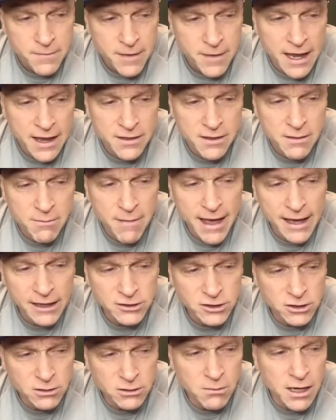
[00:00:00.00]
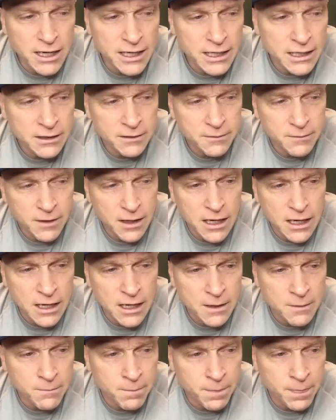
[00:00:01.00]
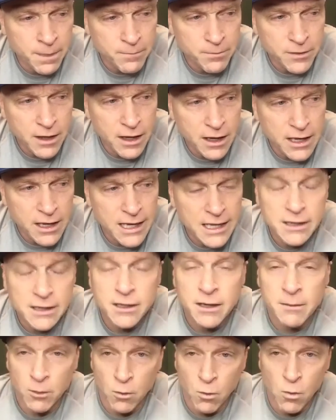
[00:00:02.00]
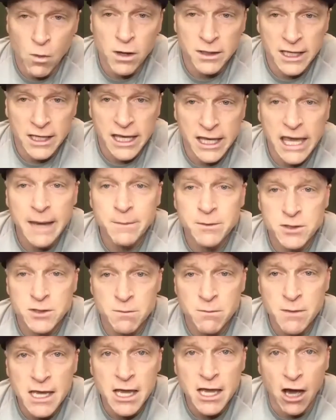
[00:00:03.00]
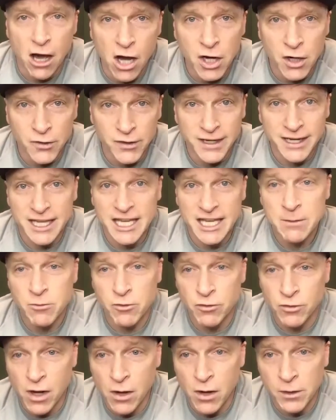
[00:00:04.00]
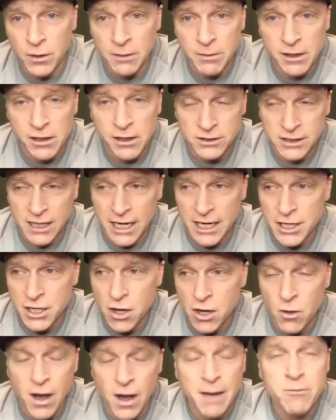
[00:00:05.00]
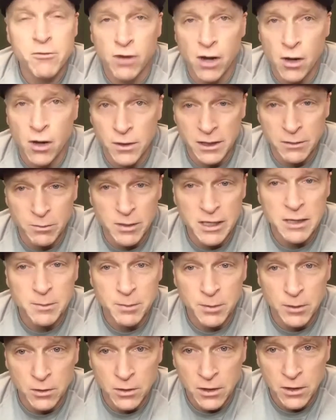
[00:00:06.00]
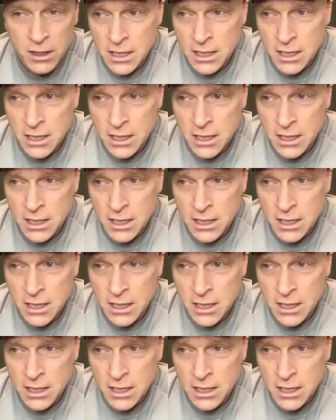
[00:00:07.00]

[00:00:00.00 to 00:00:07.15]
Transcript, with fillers: And the mastermind, um, it, number one, it keeps me hungry to keep growing because I know I'm growing people.